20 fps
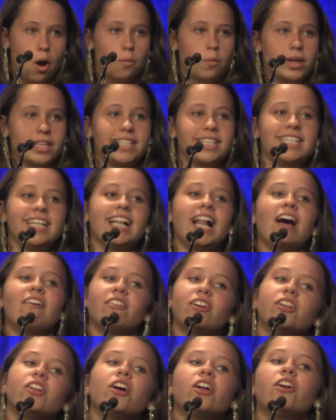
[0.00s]
We still
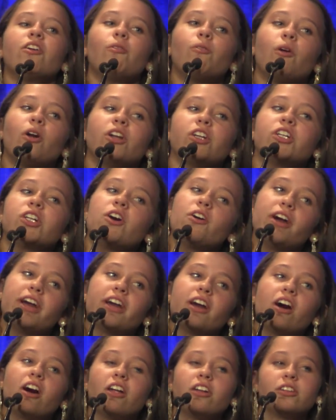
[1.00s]
have another one
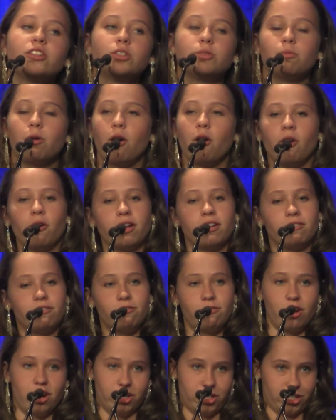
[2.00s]
going on tomorrow in
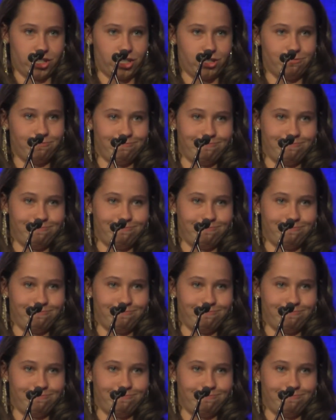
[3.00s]
French.